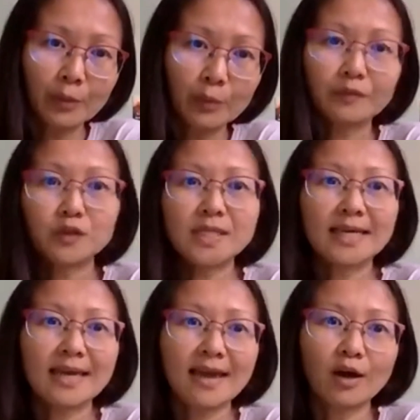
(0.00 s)
We have to take
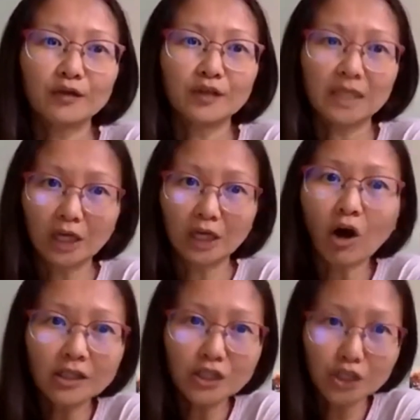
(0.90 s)
care of the
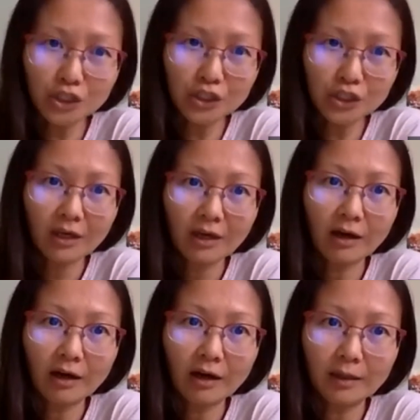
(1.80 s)
ecology
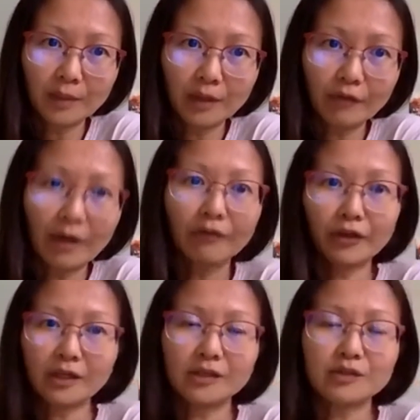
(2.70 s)
around
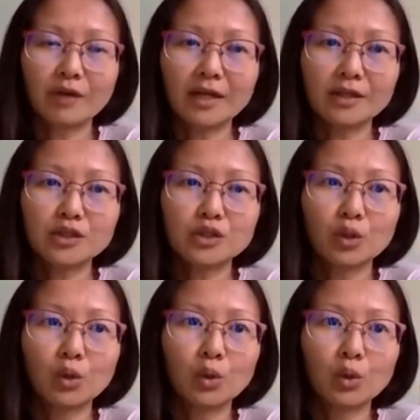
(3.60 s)
it, right?
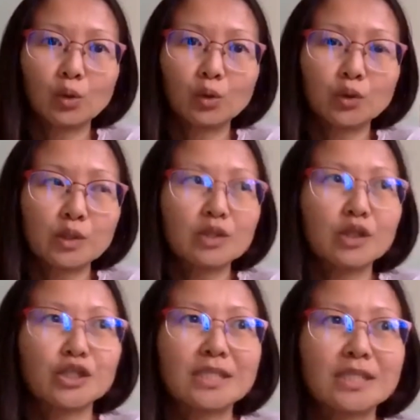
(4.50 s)
So it's not
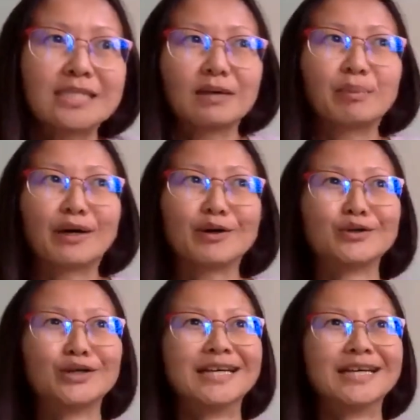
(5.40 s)
just about
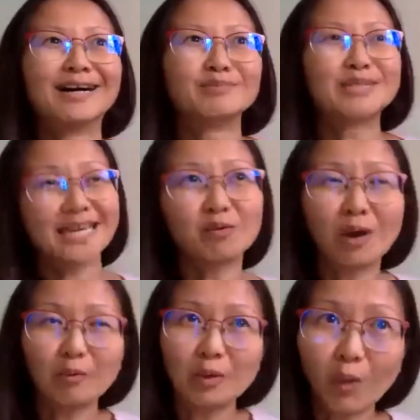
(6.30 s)
taking
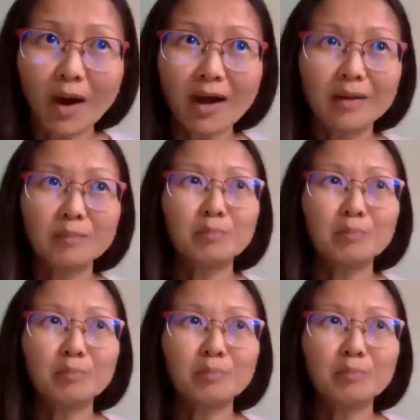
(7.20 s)
what we want,